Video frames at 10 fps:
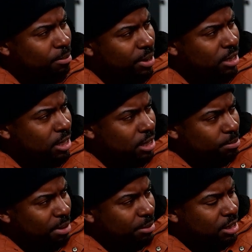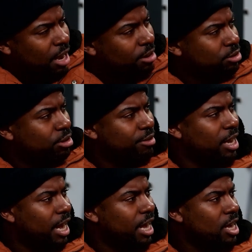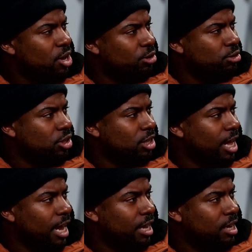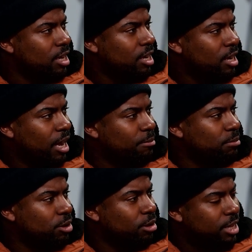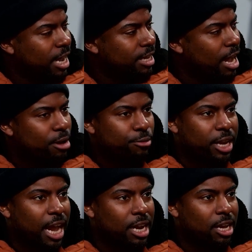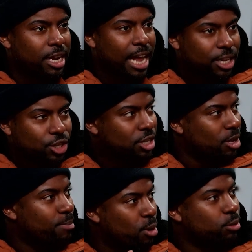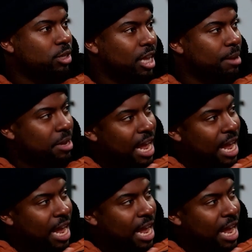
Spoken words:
BC, Bemi's character over there, who's just like, you know, decked out in regalia, and that's just a bold statement.